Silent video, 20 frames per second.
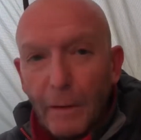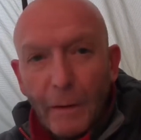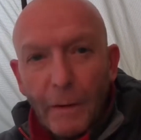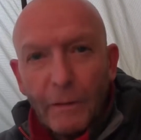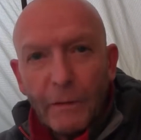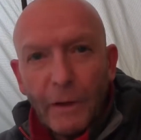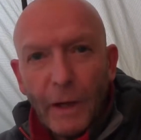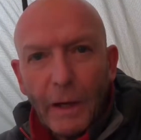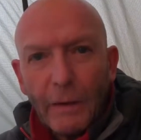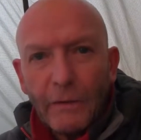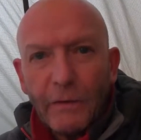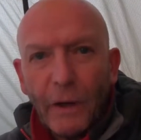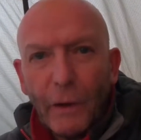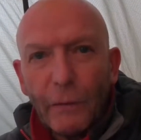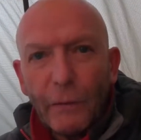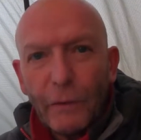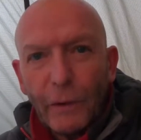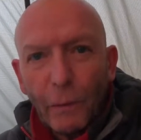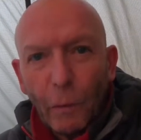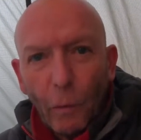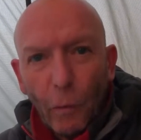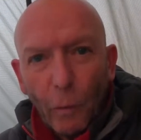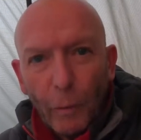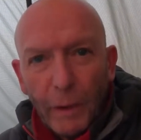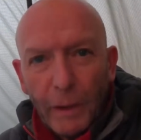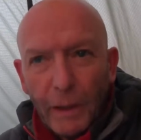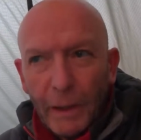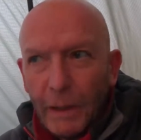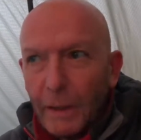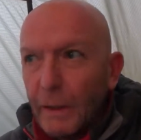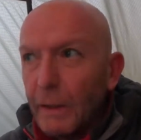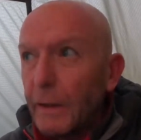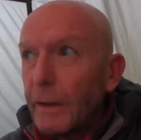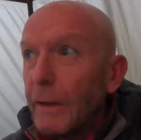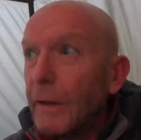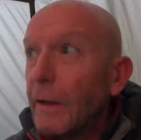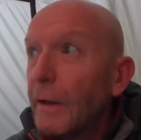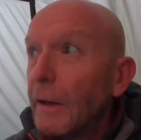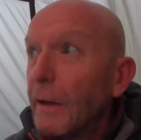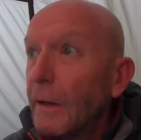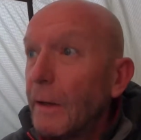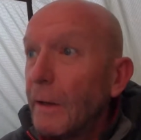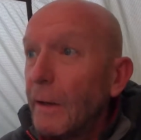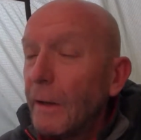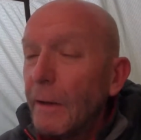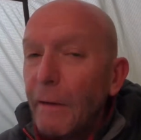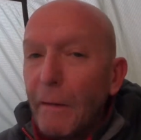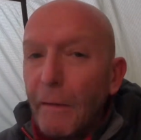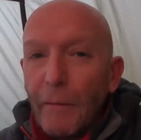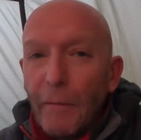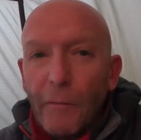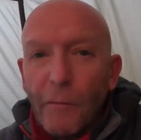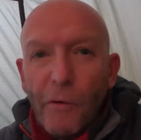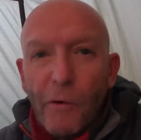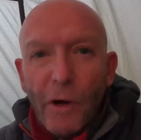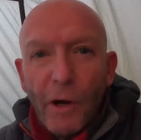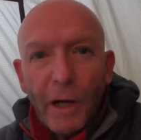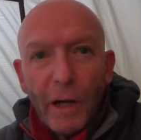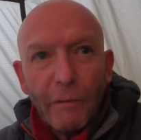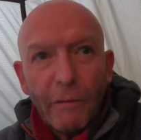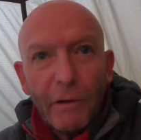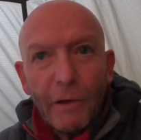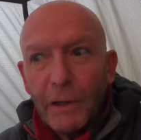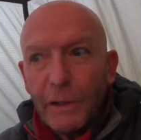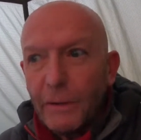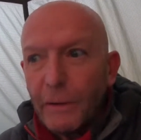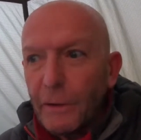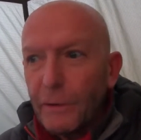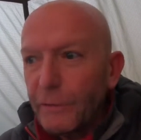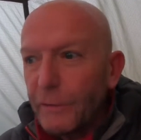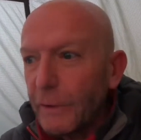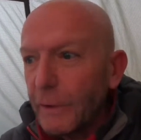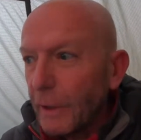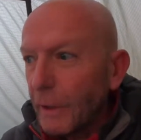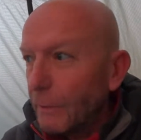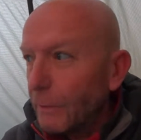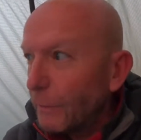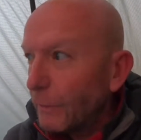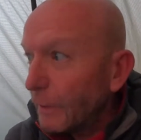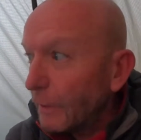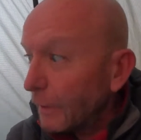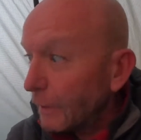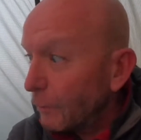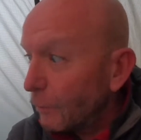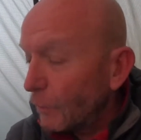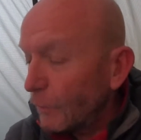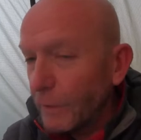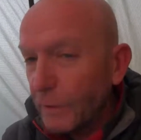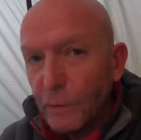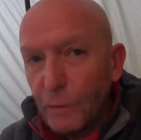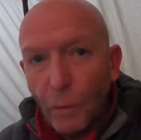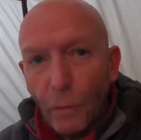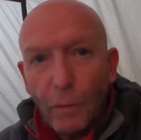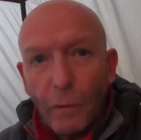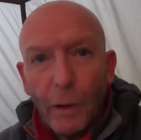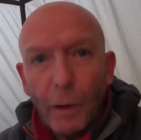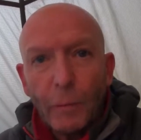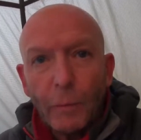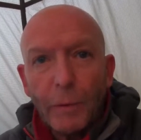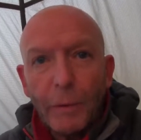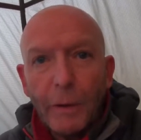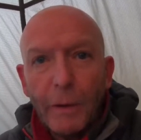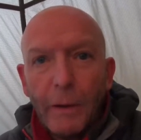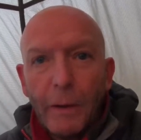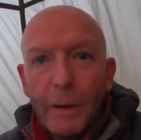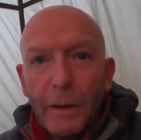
It's getting toasty warm in here. Really nice and cosy, even with the door open.